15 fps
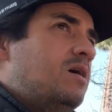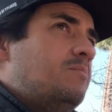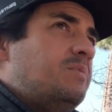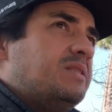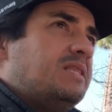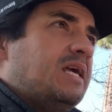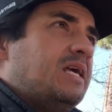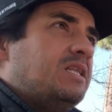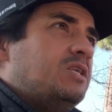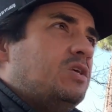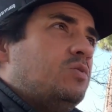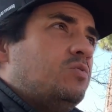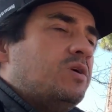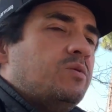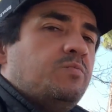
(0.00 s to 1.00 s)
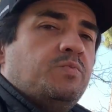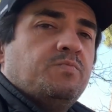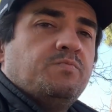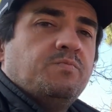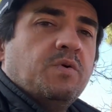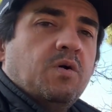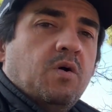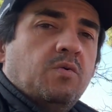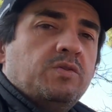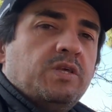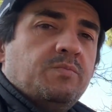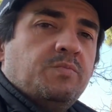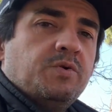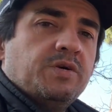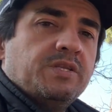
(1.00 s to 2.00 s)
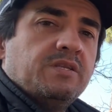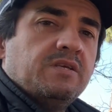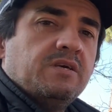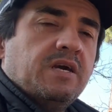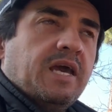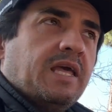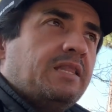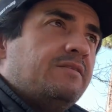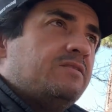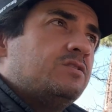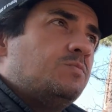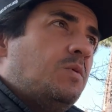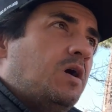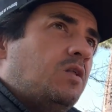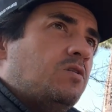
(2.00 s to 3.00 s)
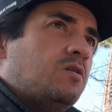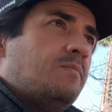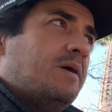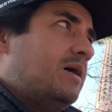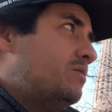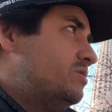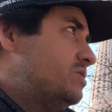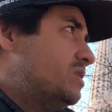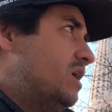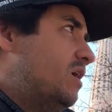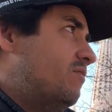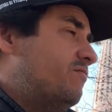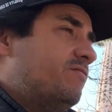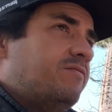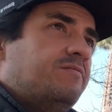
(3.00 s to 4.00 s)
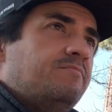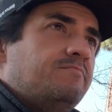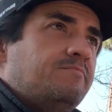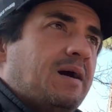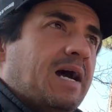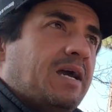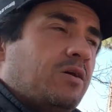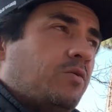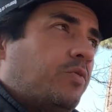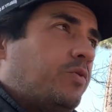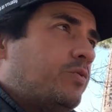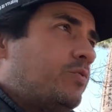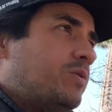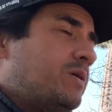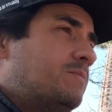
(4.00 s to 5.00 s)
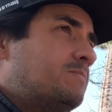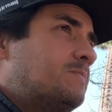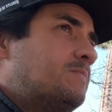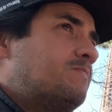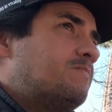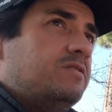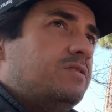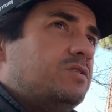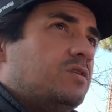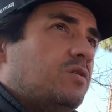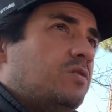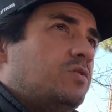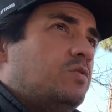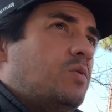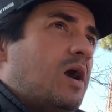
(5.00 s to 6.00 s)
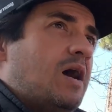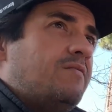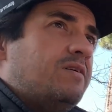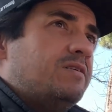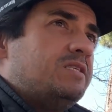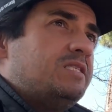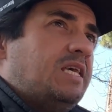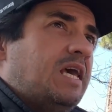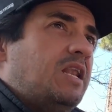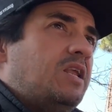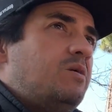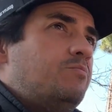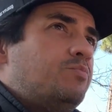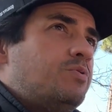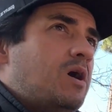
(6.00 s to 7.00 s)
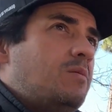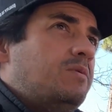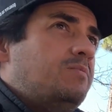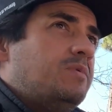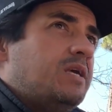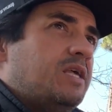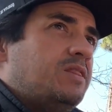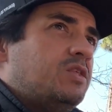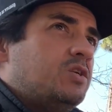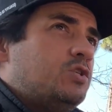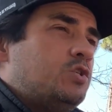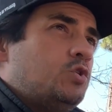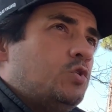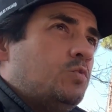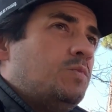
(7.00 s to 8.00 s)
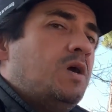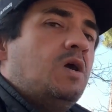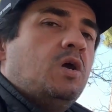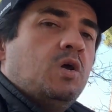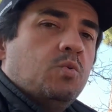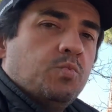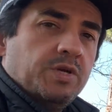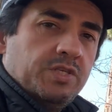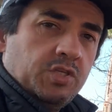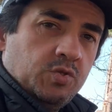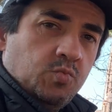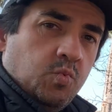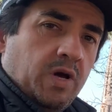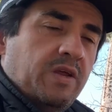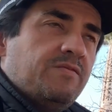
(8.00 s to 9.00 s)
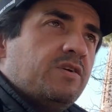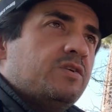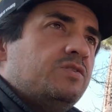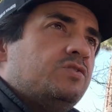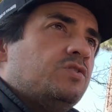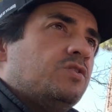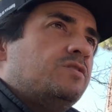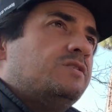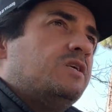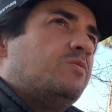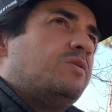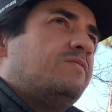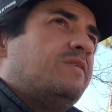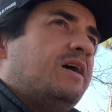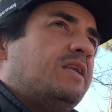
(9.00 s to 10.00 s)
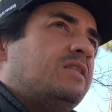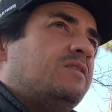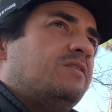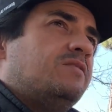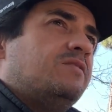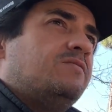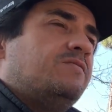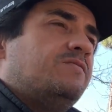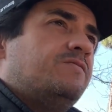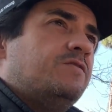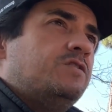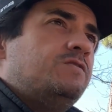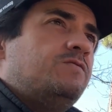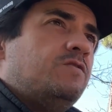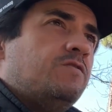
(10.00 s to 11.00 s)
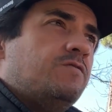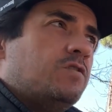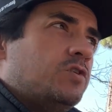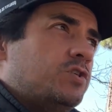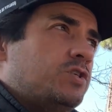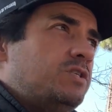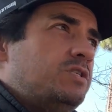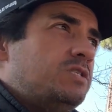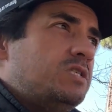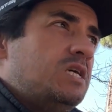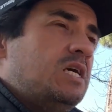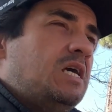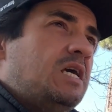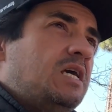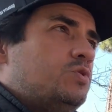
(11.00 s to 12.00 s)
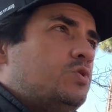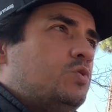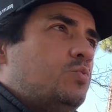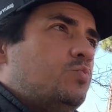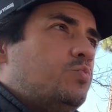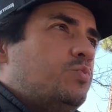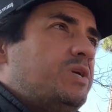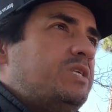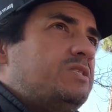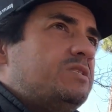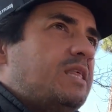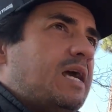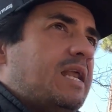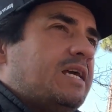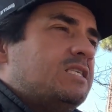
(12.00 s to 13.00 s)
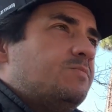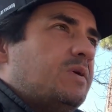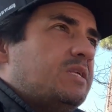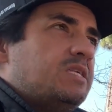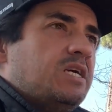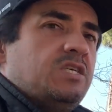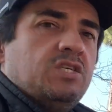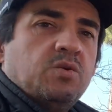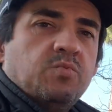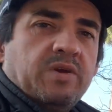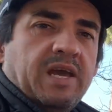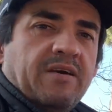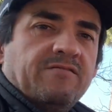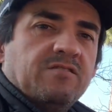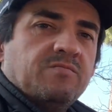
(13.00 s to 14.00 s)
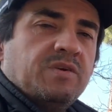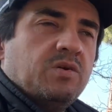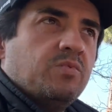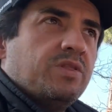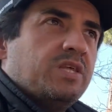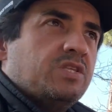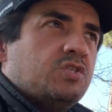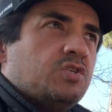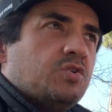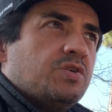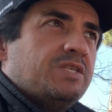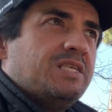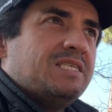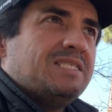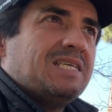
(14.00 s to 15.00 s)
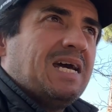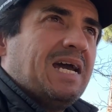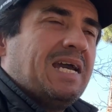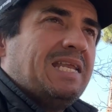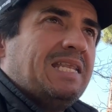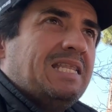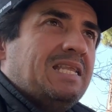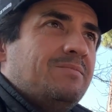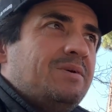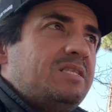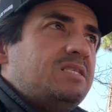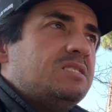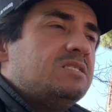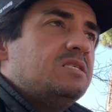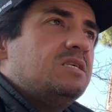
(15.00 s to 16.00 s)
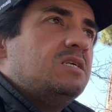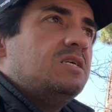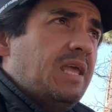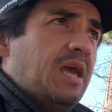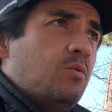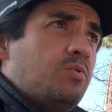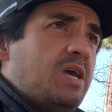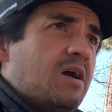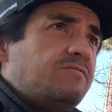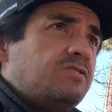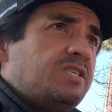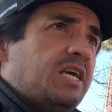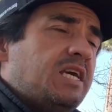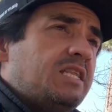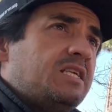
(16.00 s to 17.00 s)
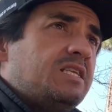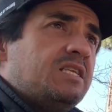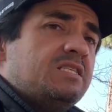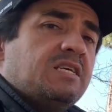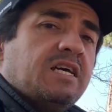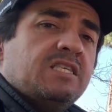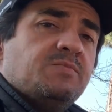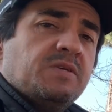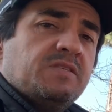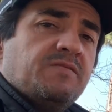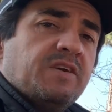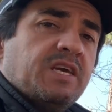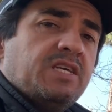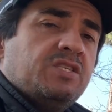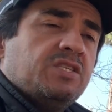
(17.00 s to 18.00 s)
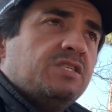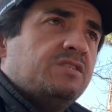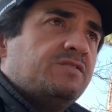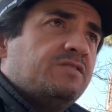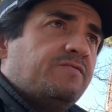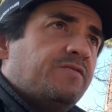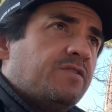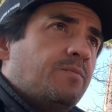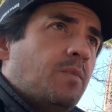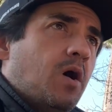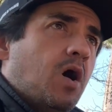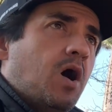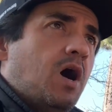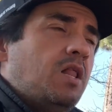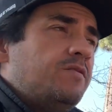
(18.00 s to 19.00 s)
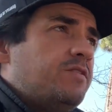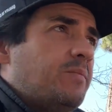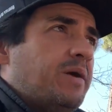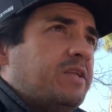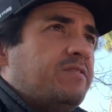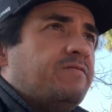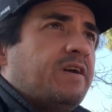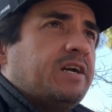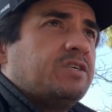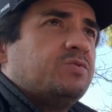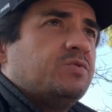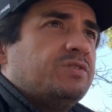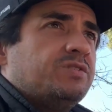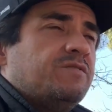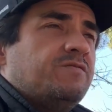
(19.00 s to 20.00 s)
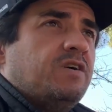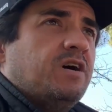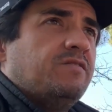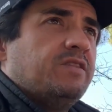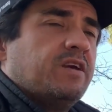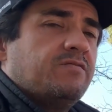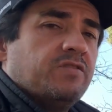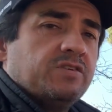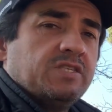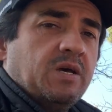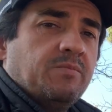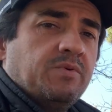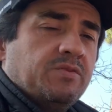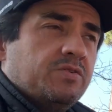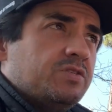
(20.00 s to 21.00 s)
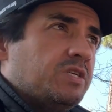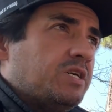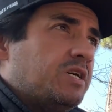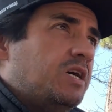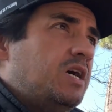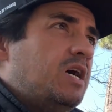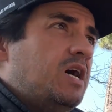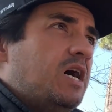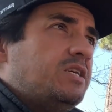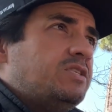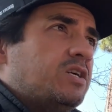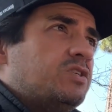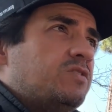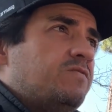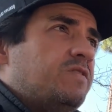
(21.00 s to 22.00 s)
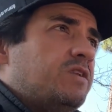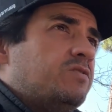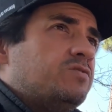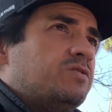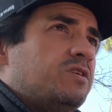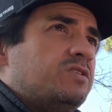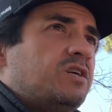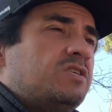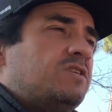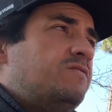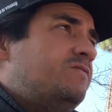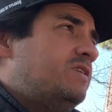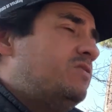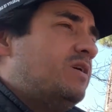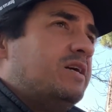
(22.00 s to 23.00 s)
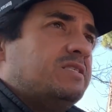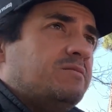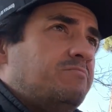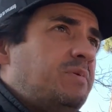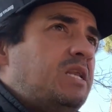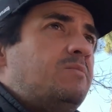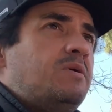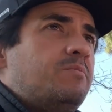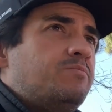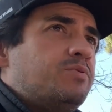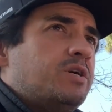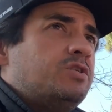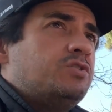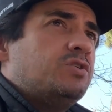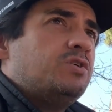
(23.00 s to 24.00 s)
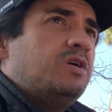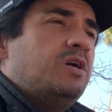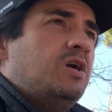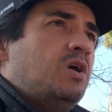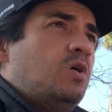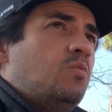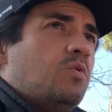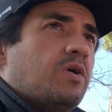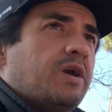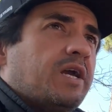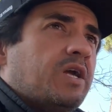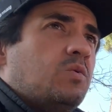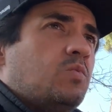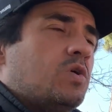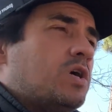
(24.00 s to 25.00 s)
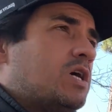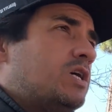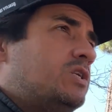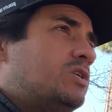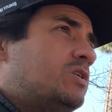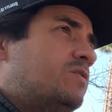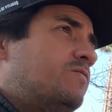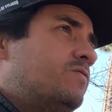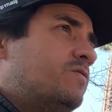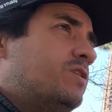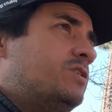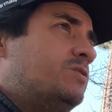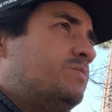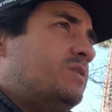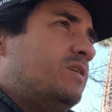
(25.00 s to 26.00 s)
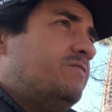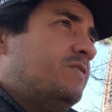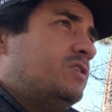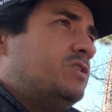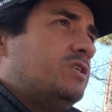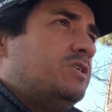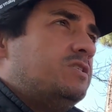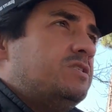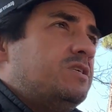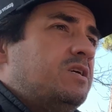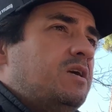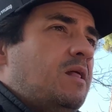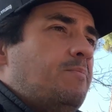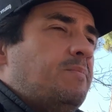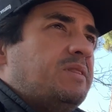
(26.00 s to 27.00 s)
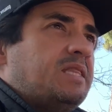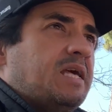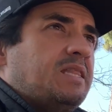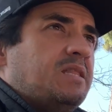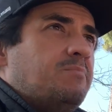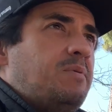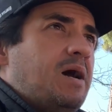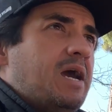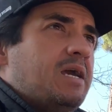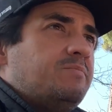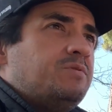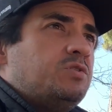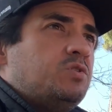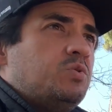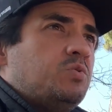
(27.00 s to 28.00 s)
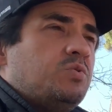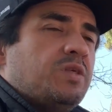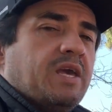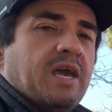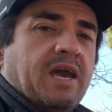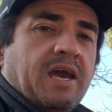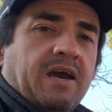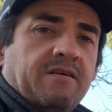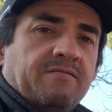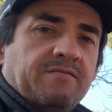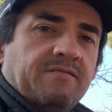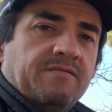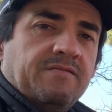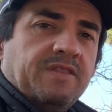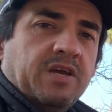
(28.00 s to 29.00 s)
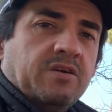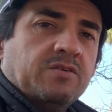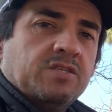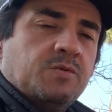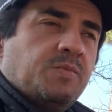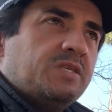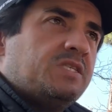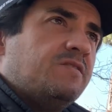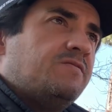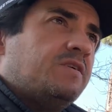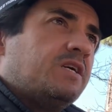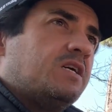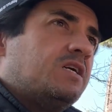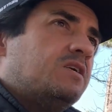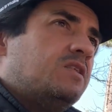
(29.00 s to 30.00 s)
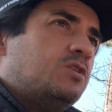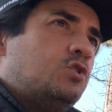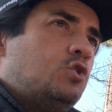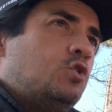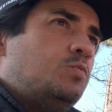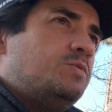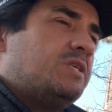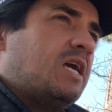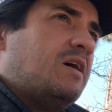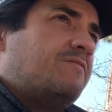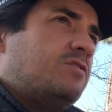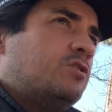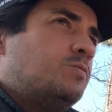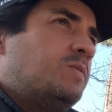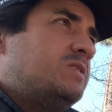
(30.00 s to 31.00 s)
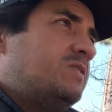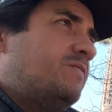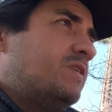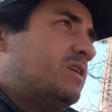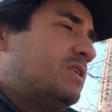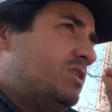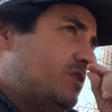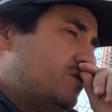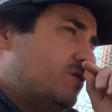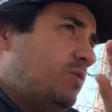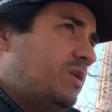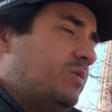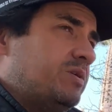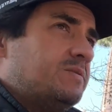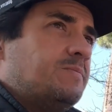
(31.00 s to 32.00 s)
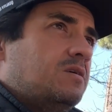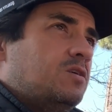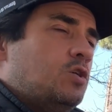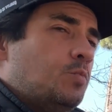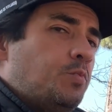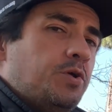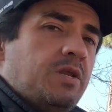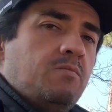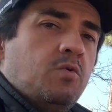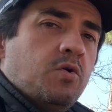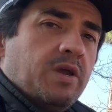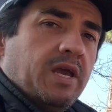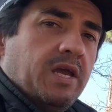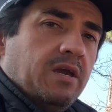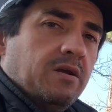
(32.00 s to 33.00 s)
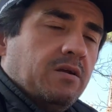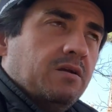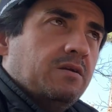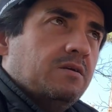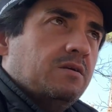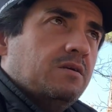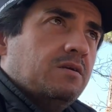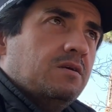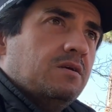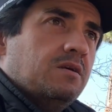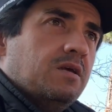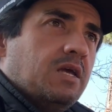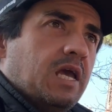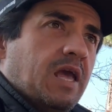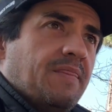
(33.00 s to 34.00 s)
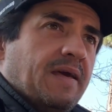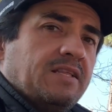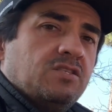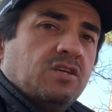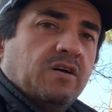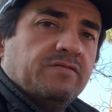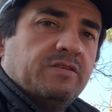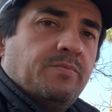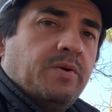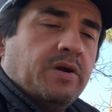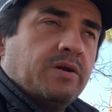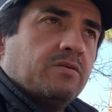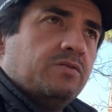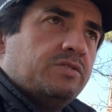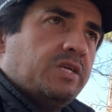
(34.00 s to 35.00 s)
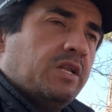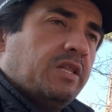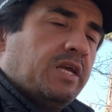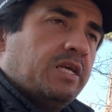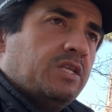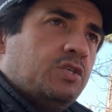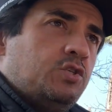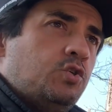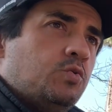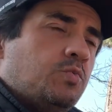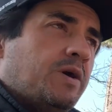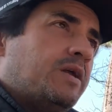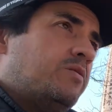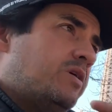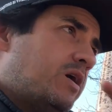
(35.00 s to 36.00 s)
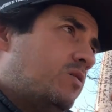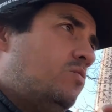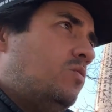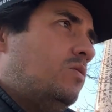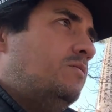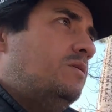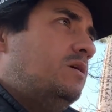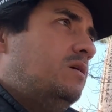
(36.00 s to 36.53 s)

but then you can only put a smaller amount of bio through it. So you have a settling problem in the tube, which is one of the concerns that we've had in the first few versions. To reach that expectation, we have to be within certain design limits, and we have to take in the design specifications from all of the manufacturers involved. Like, for example, there's a suction feeder. So the suction feeder has a minimum pressure where it can work under for it to be efficient. But then the pipes, too, they have their specific, the tubes, they have their specific conditions. So anyways, you put in more air, and that solves the particle settling in the tube, right? Okay, cool.